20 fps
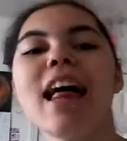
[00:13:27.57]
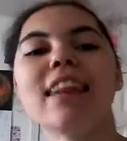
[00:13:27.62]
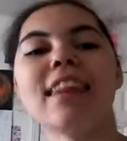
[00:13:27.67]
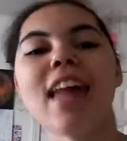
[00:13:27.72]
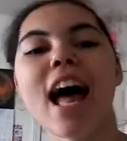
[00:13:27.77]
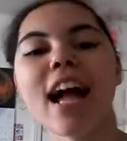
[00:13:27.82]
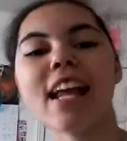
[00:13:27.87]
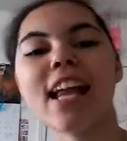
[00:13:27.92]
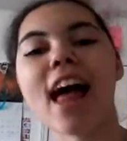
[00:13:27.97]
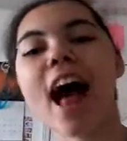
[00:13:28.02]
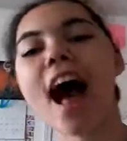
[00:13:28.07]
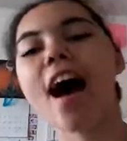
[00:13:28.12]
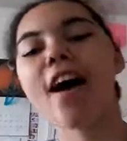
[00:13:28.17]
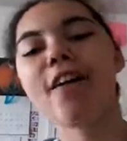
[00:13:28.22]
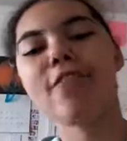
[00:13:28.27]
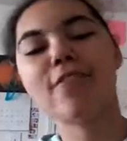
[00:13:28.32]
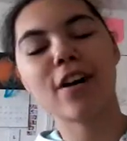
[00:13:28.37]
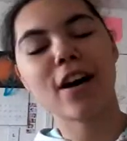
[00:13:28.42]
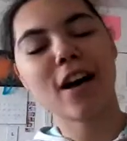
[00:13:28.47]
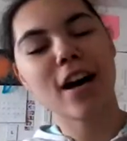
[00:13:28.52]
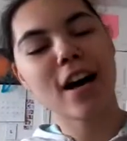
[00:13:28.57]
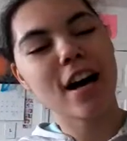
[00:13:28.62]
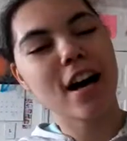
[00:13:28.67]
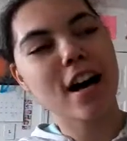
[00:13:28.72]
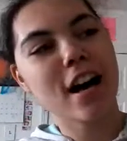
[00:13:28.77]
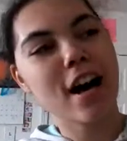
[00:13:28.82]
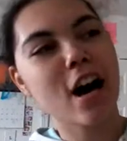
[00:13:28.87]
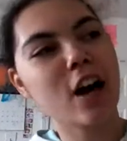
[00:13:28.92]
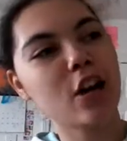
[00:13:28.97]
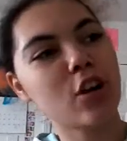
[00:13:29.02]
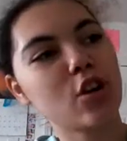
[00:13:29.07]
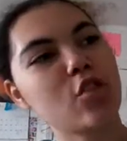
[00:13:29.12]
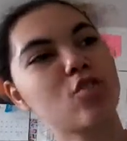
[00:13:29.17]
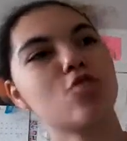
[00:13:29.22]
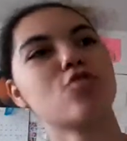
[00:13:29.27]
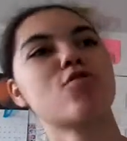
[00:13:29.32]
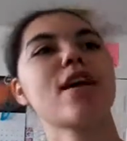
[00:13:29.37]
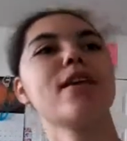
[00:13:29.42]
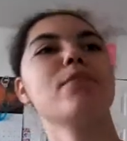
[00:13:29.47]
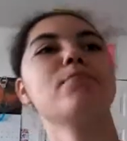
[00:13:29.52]
that could have a
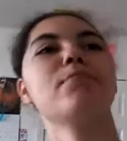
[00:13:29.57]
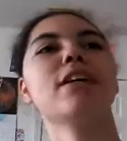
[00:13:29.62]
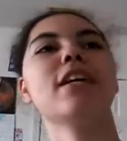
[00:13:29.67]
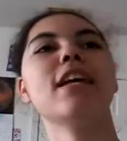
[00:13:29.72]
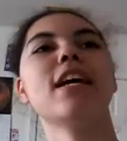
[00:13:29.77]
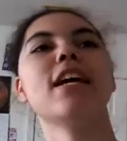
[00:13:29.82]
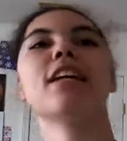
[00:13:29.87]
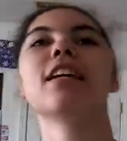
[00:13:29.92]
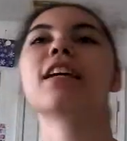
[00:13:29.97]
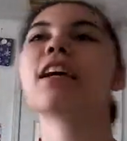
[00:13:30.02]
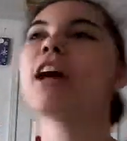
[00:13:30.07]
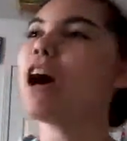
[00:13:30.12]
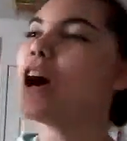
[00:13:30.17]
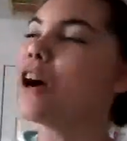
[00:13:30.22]
great beginning,